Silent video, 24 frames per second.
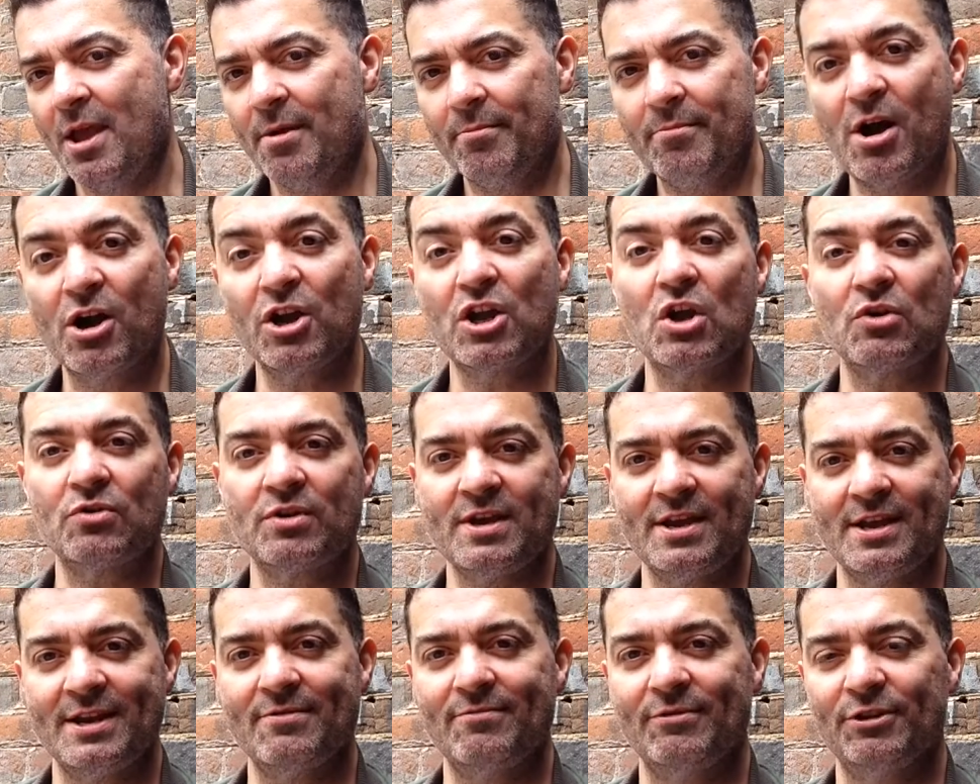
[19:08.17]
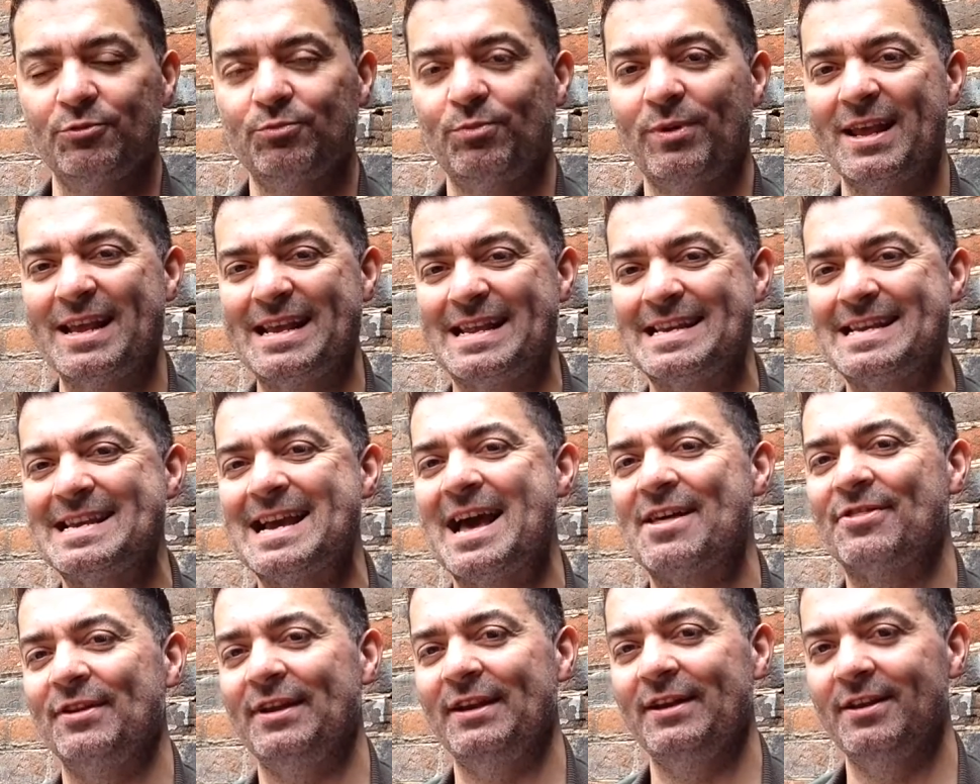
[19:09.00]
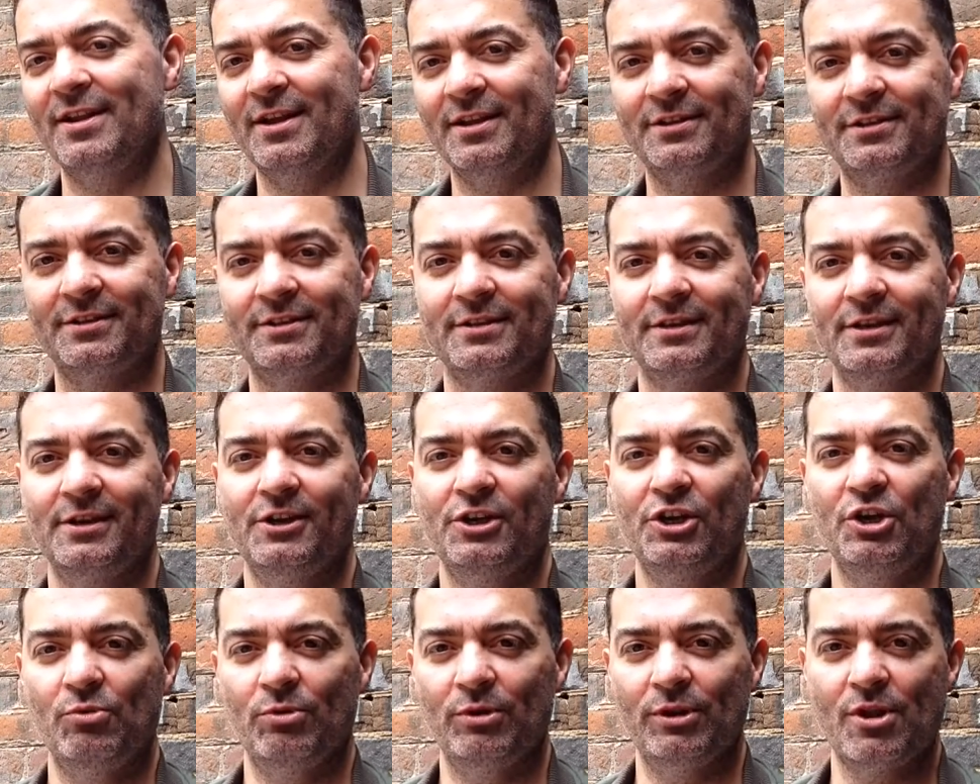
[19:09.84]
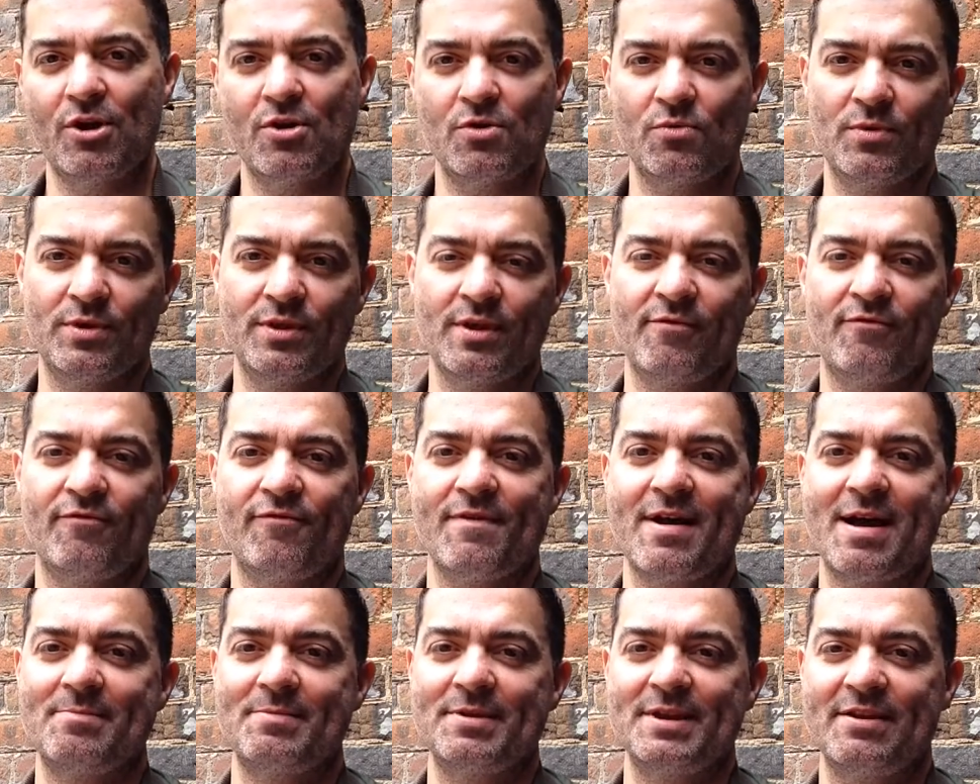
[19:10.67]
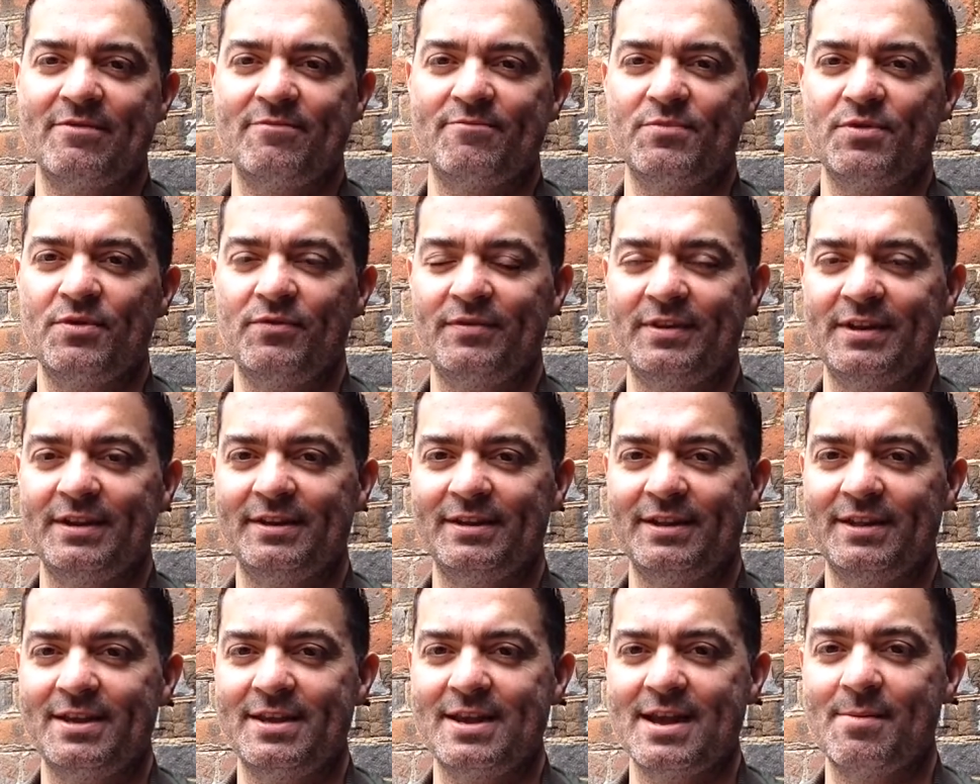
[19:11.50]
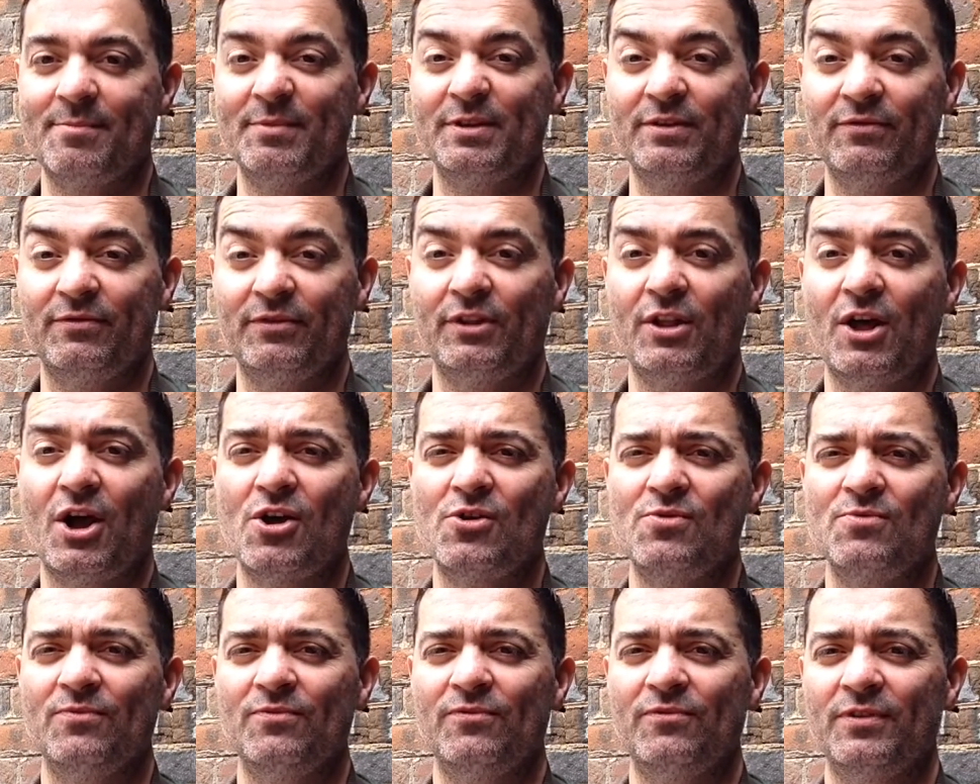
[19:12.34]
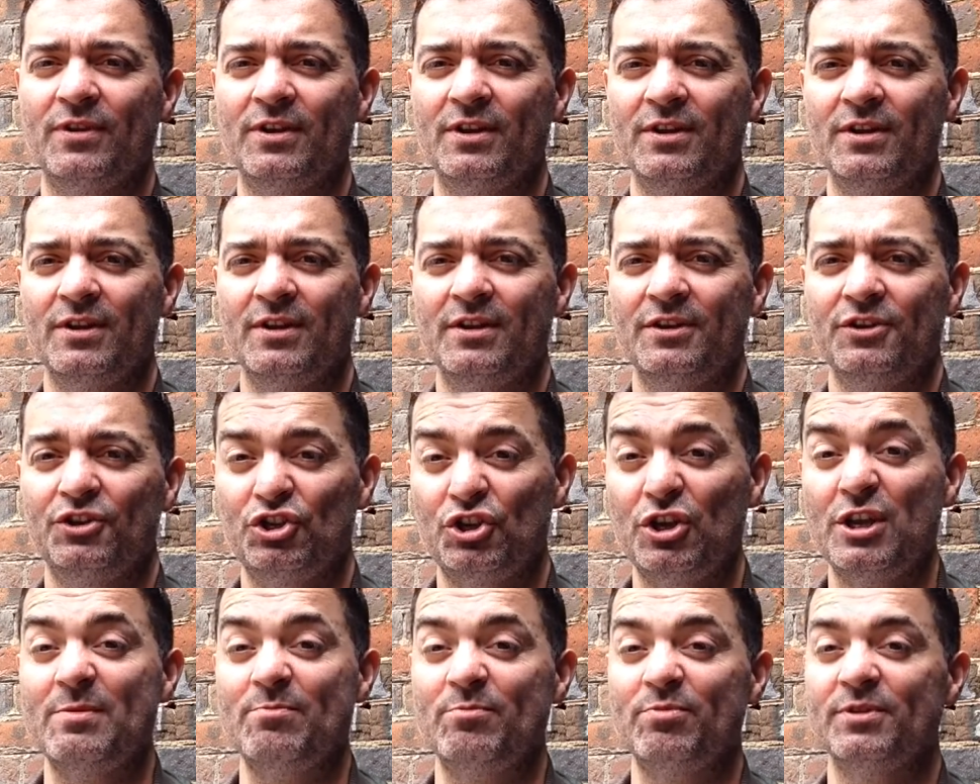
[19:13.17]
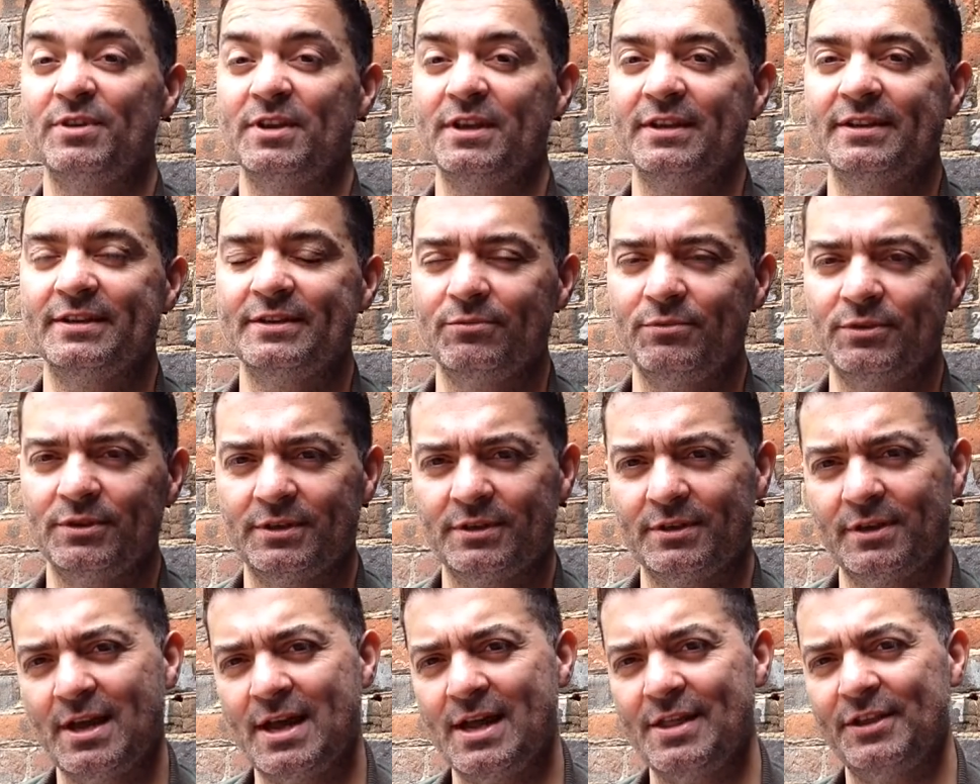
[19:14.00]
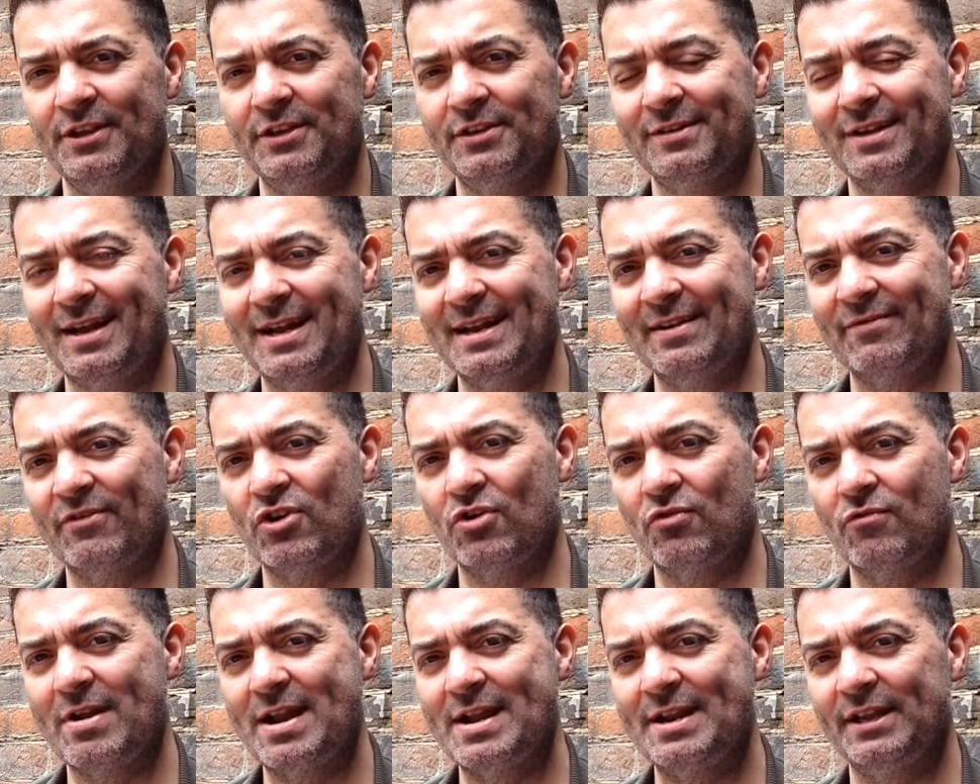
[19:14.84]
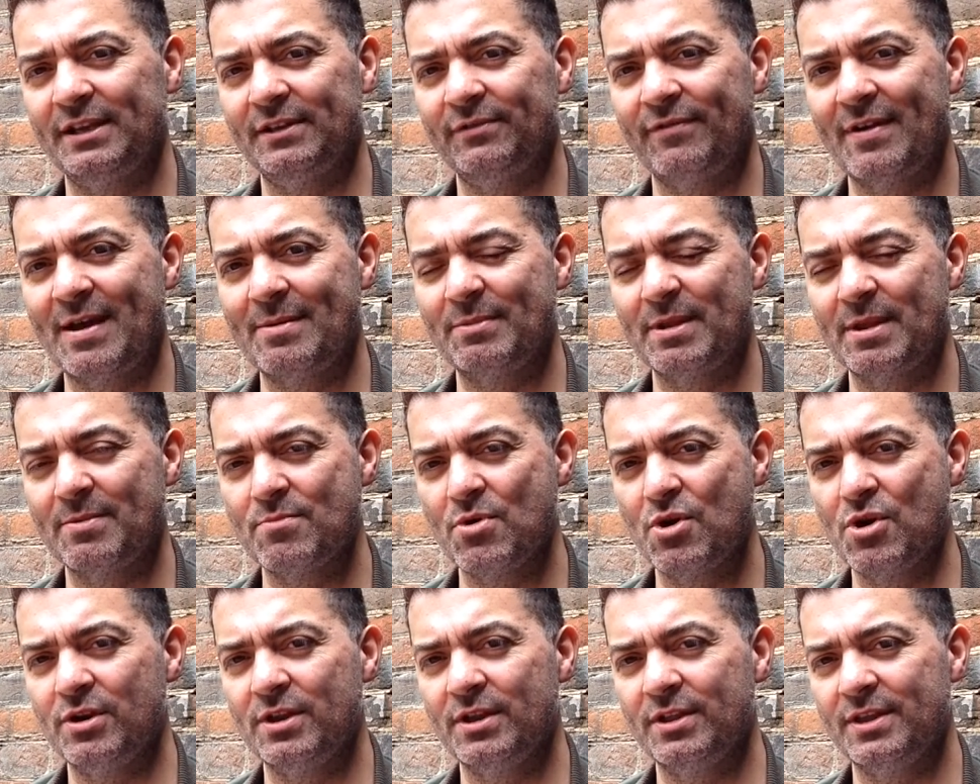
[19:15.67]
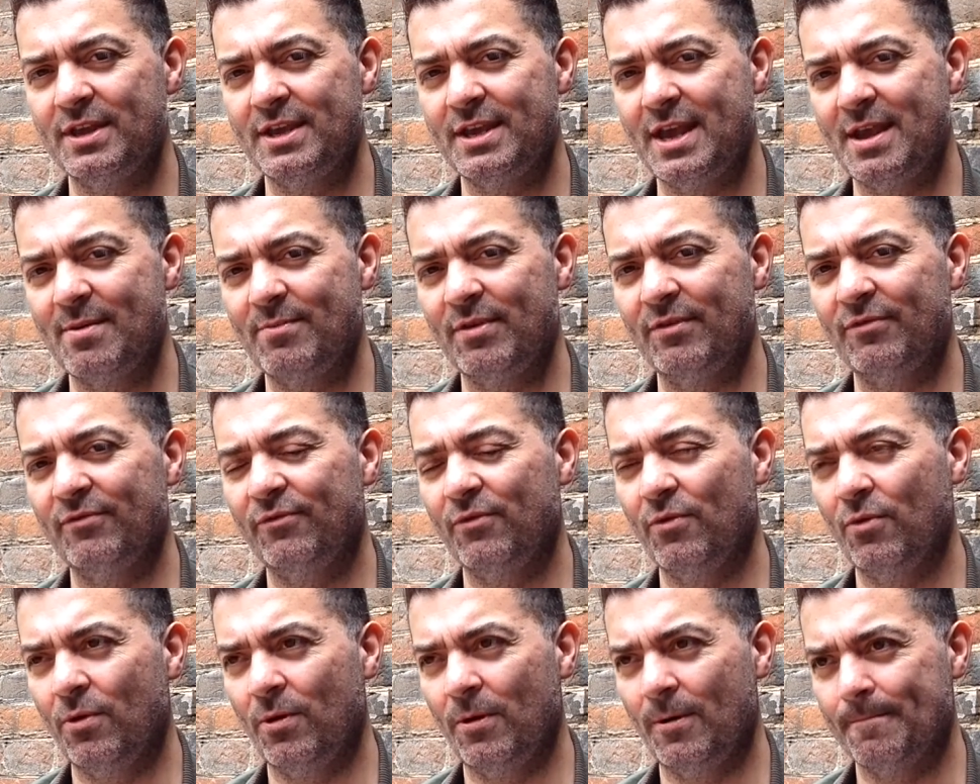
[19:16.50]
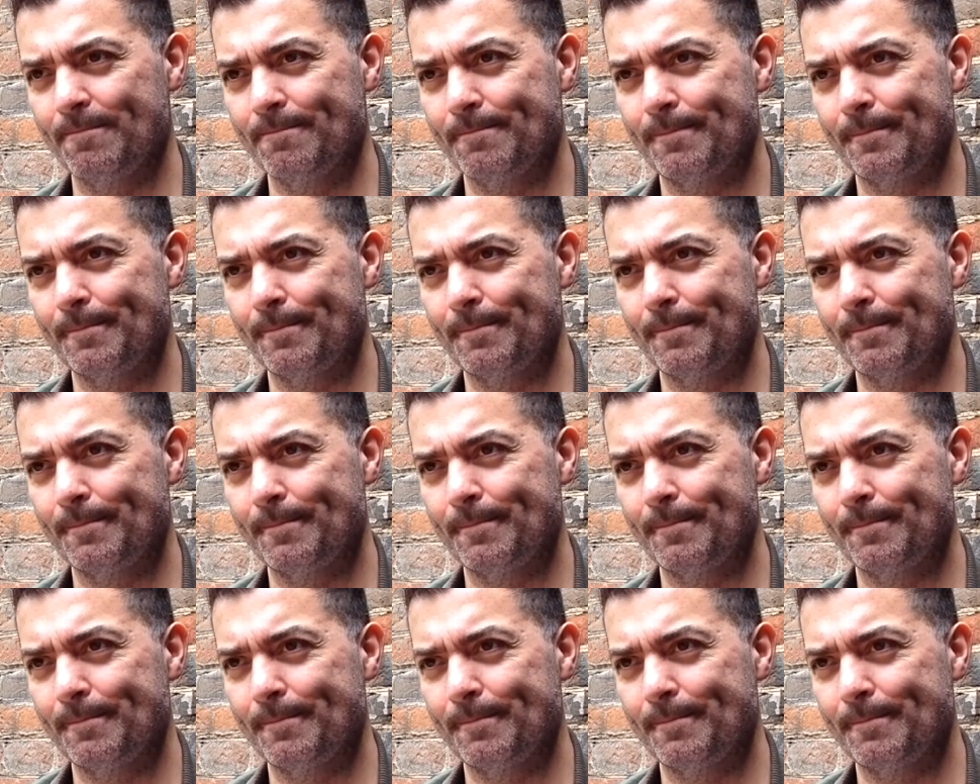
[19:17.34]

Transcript: Margot Kidder is playing Kathy Lutz, who, along with her family, have moved into the Amityville home for cheap since it was uh, the site of a horrendous family murder the year before.